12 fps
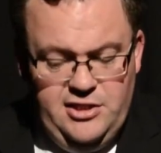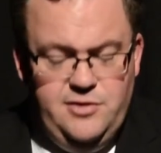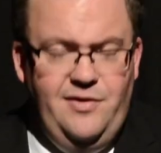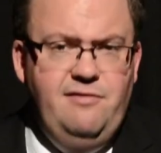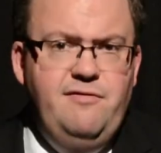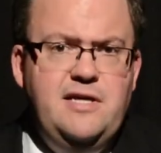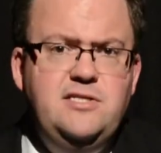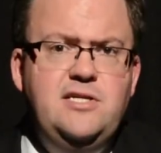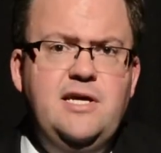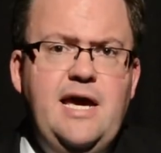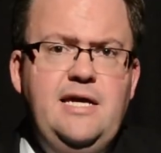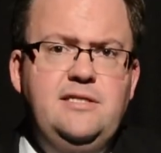to
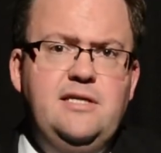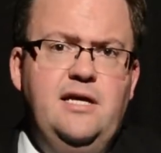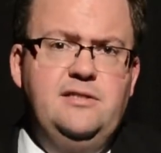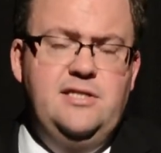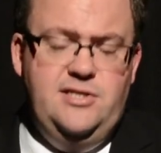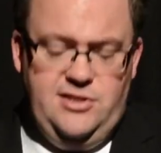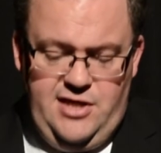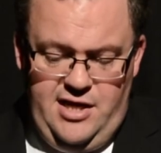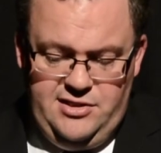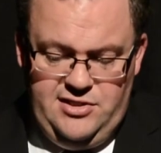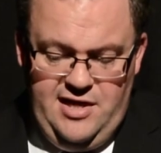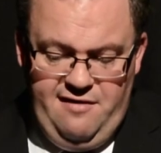investigate and
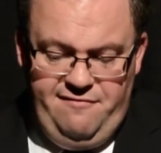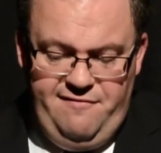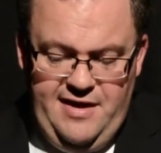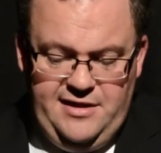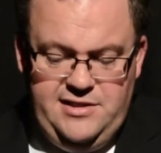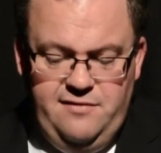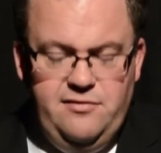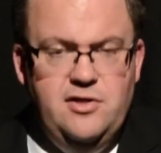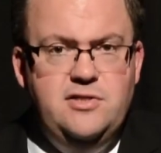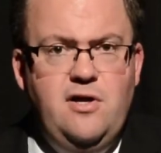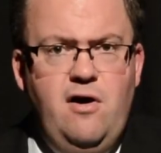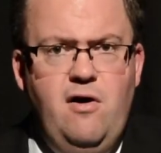discuss the
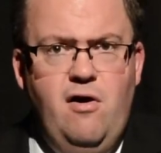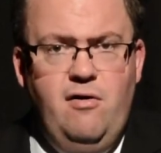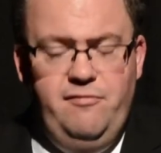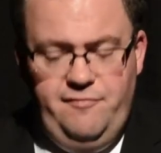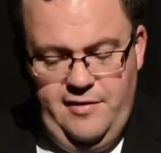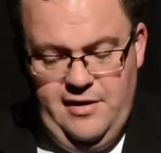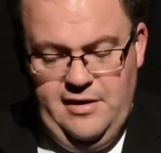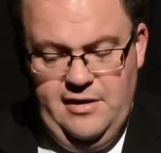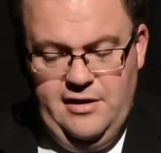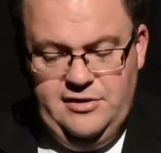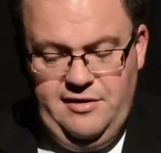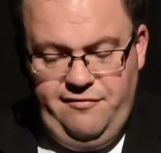effectiveness of
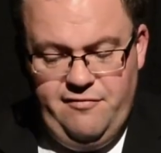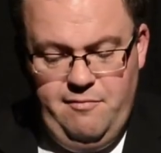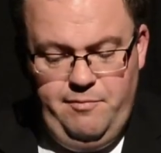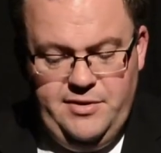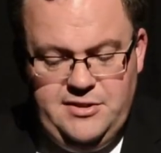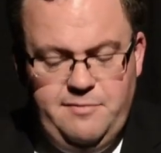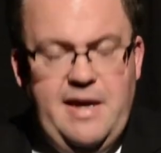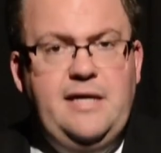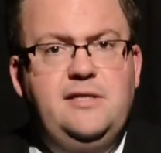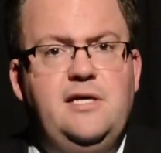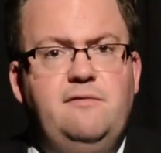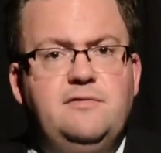different
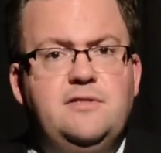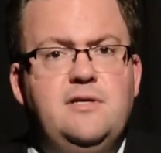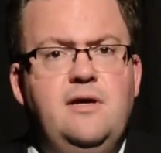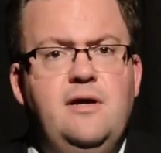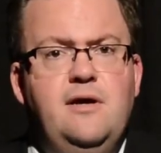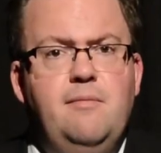perspectives,